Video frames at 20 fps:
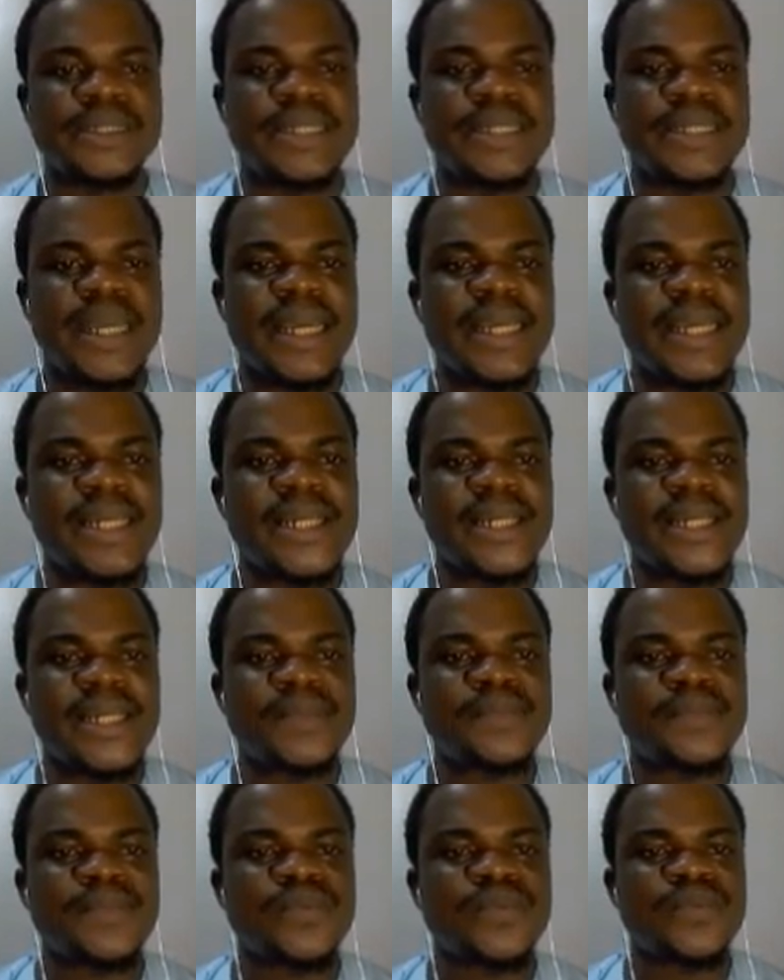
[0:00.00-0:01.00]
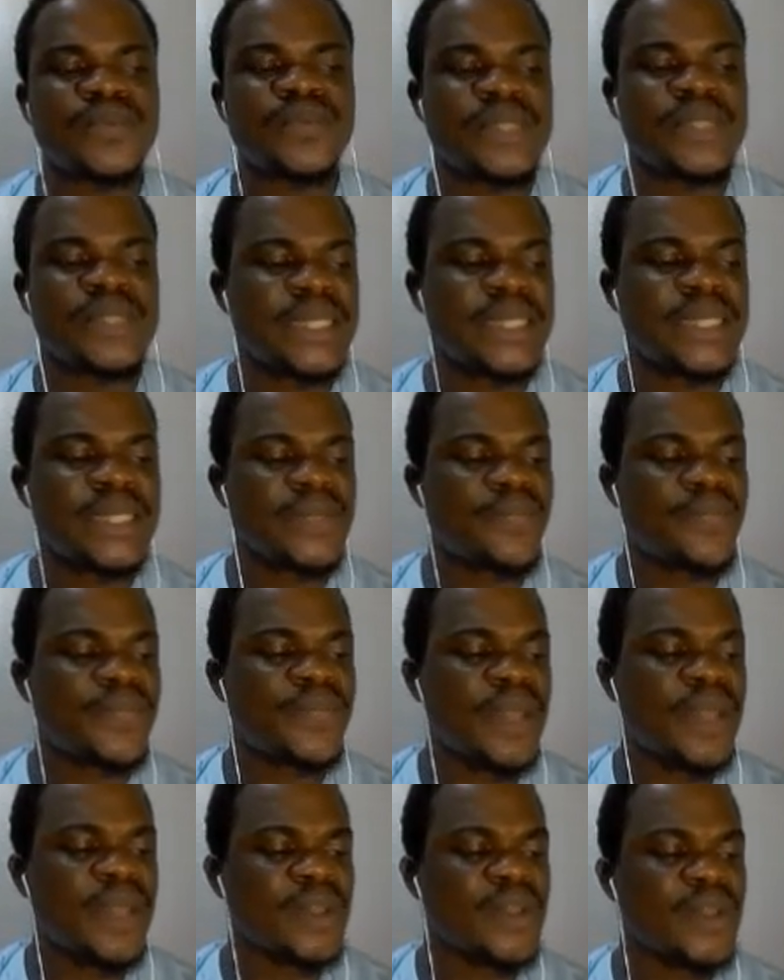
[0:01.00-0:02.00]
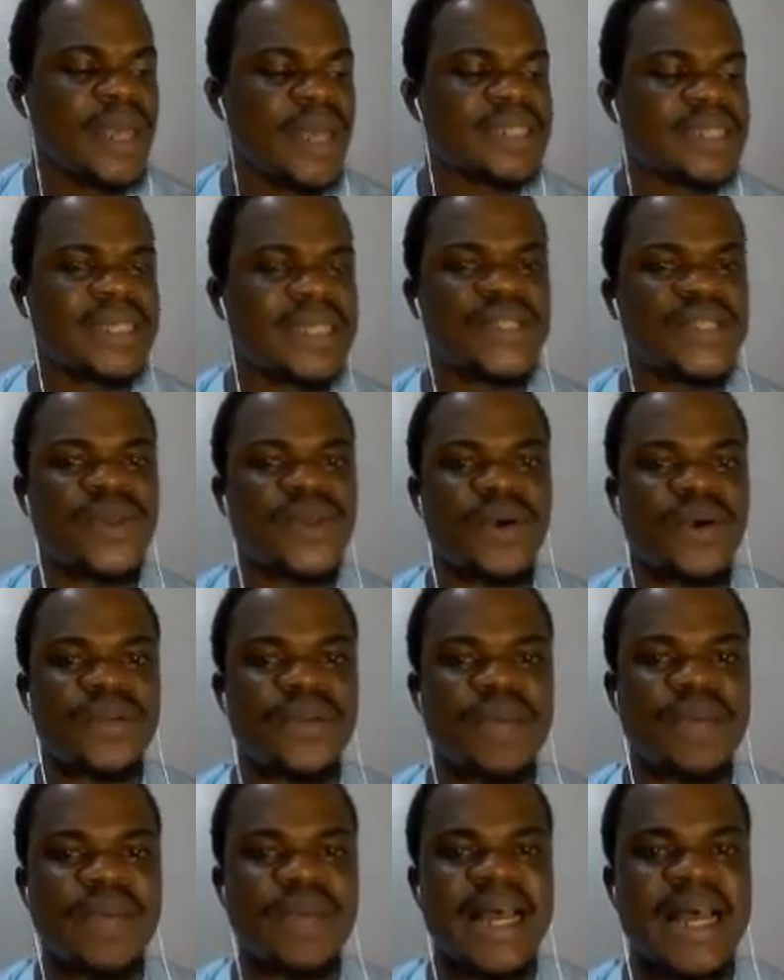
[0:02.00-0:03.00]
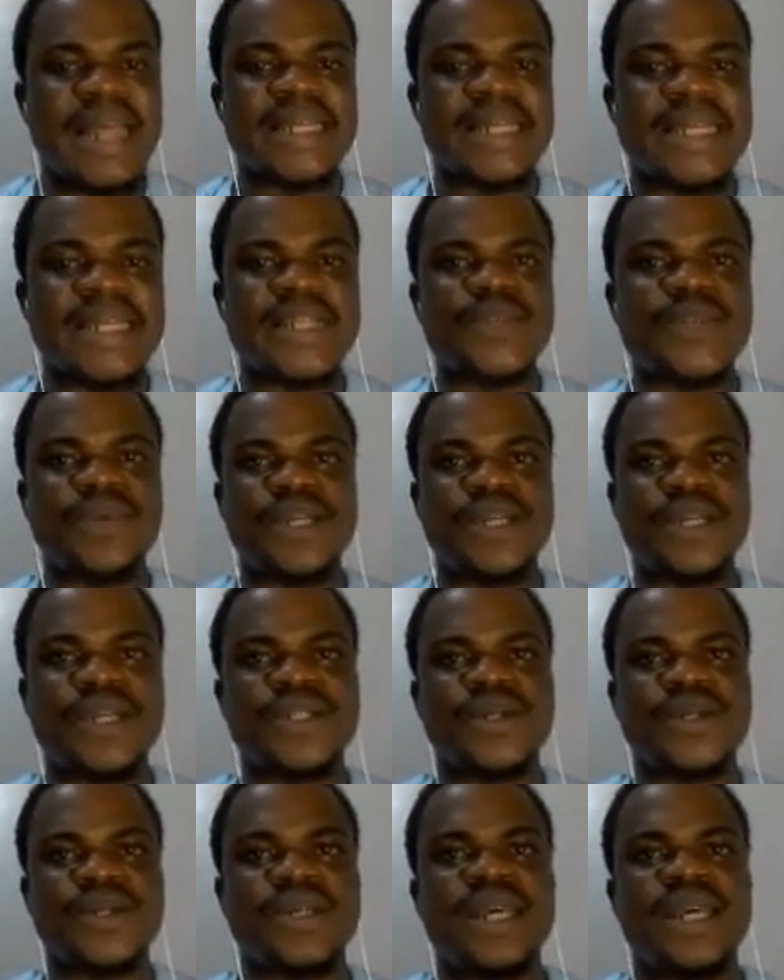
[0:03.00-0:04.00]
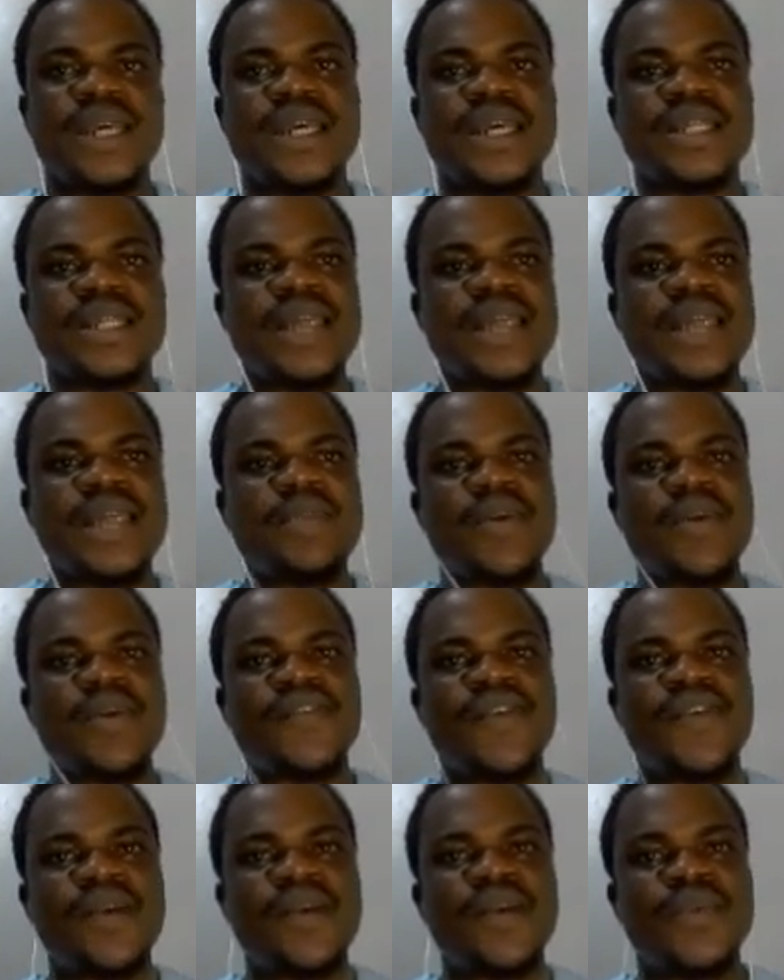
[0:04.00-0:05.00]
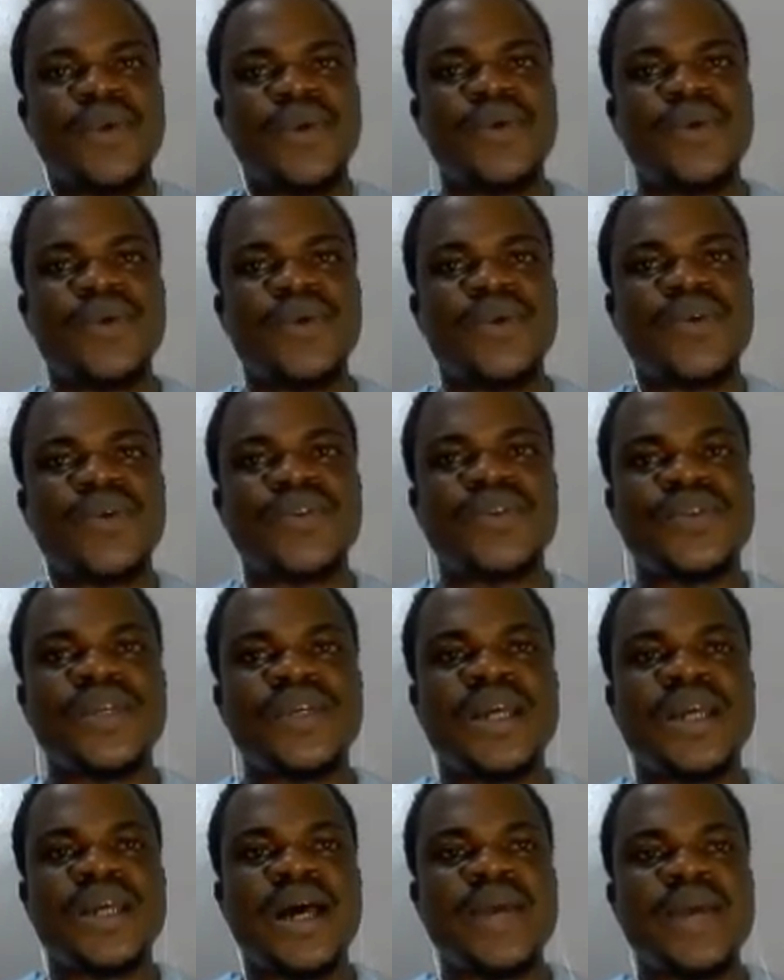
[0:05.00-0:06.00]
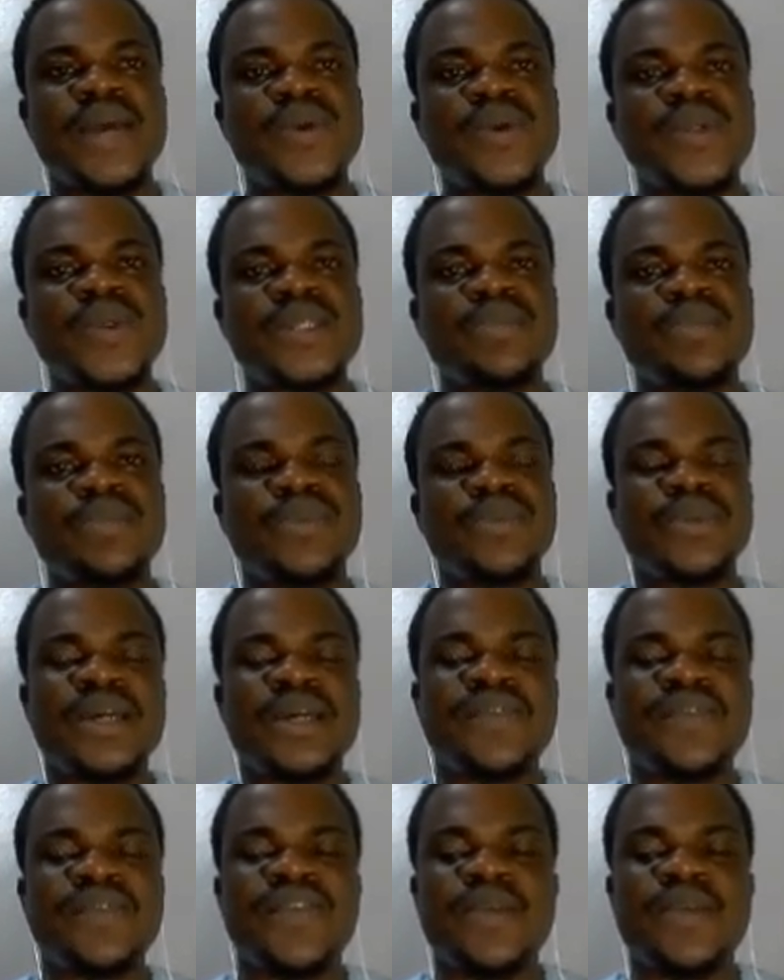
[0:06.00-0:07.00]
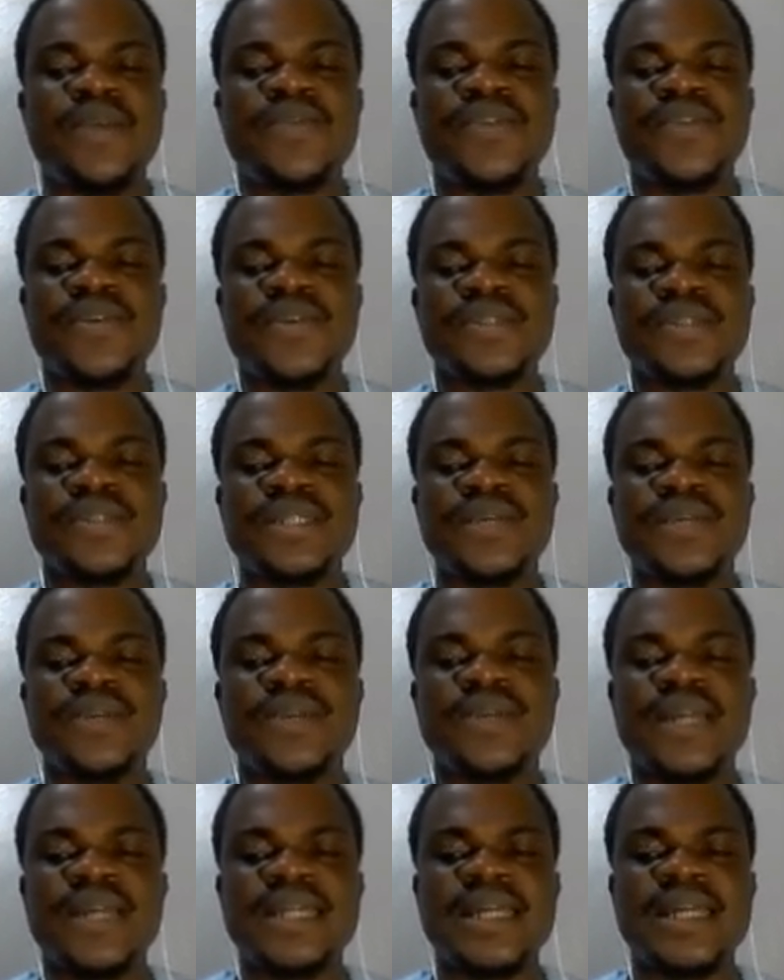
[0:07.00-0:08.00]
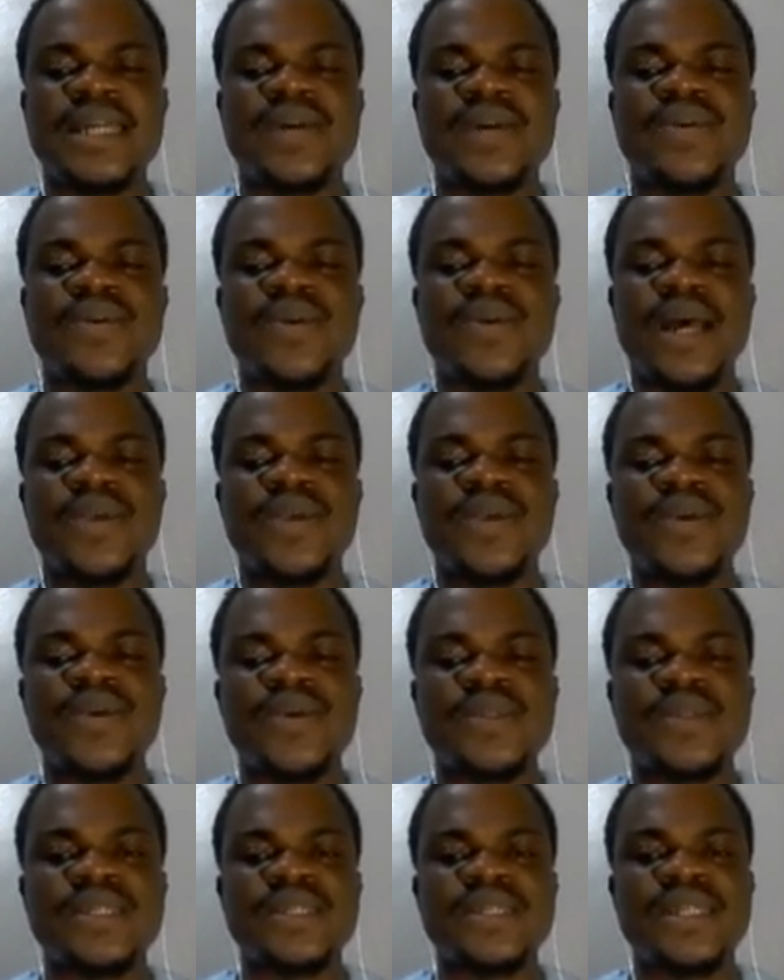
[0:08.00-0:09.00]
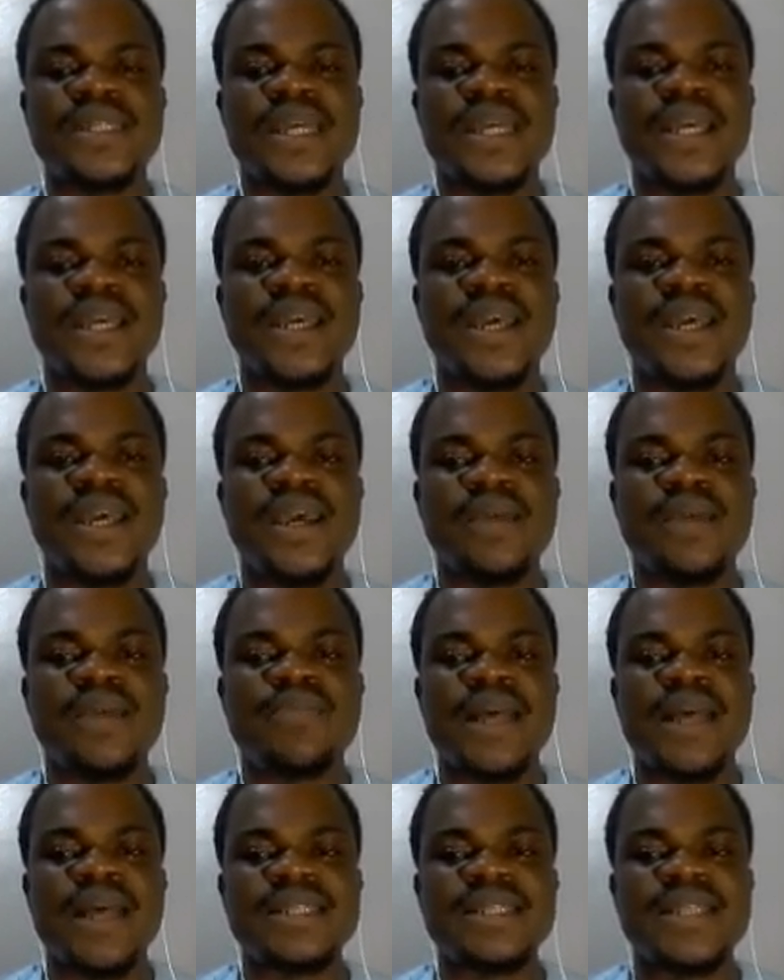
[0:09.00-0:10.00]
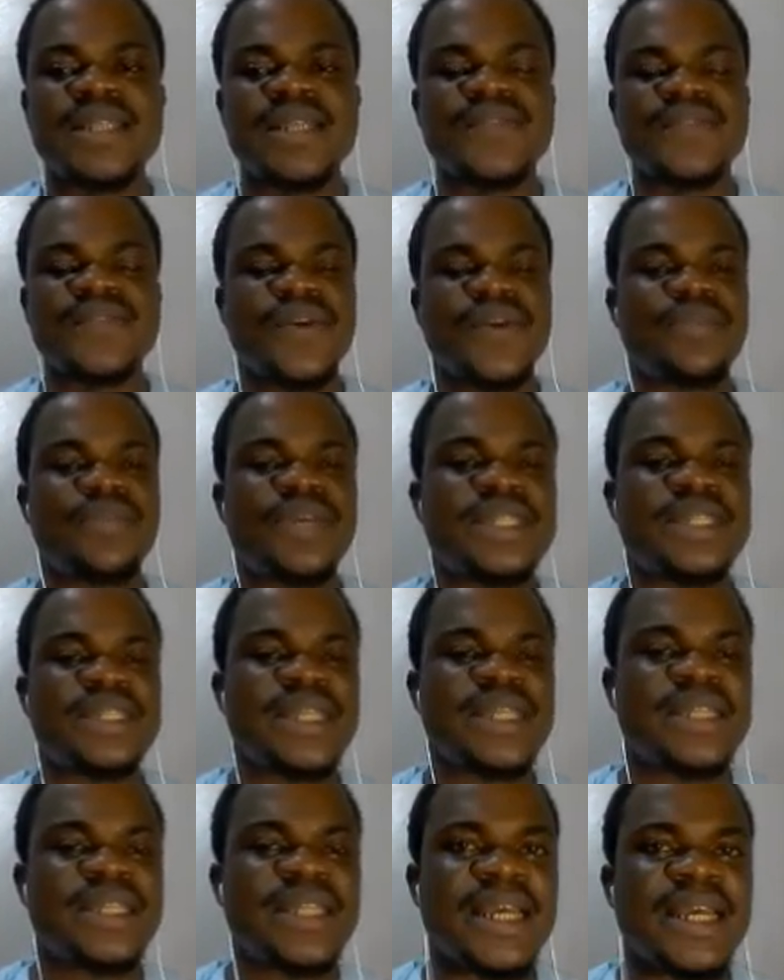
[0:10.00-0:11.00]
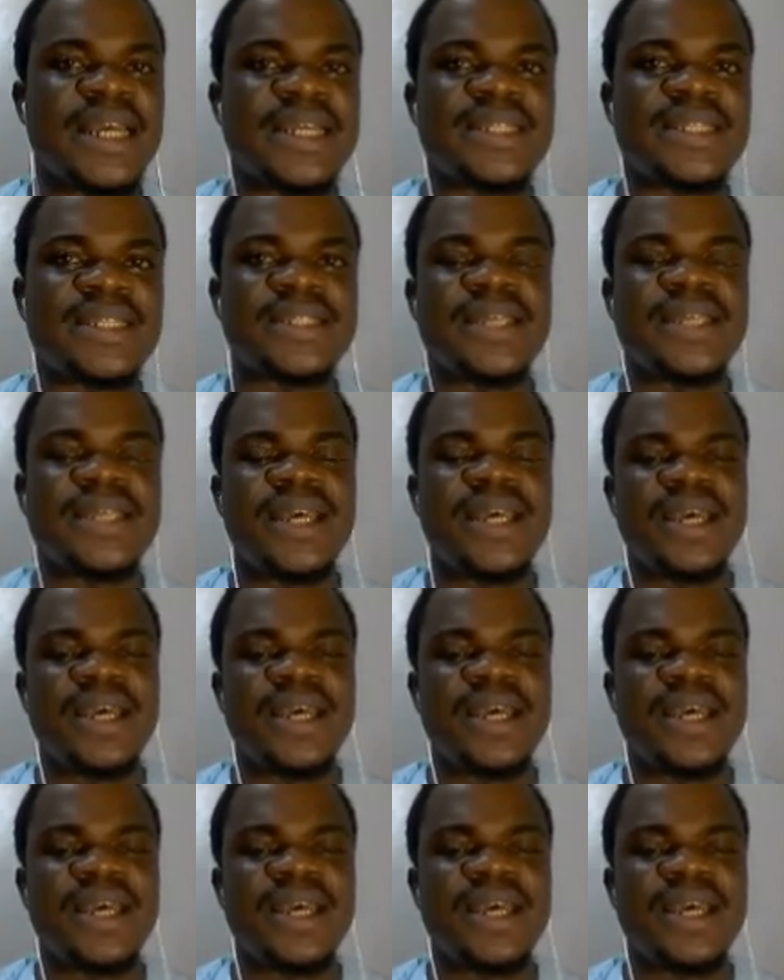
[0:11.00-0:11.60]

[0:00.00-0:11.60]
Then they also assess your grammar and expression, the type of verb you use. Are you using plural verb for singular noun? Are you using a past tense for present tense?